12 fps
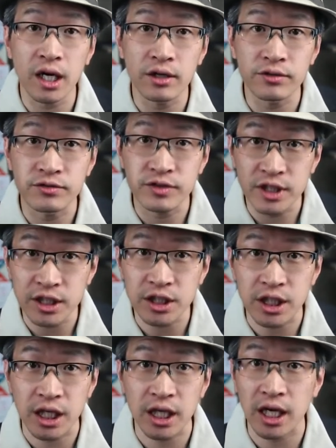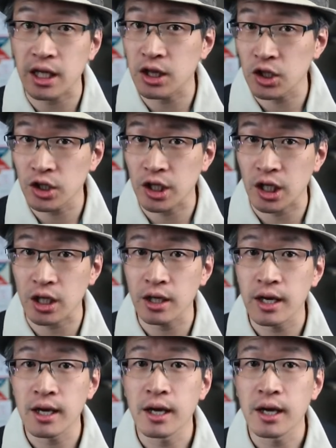of teaching and learning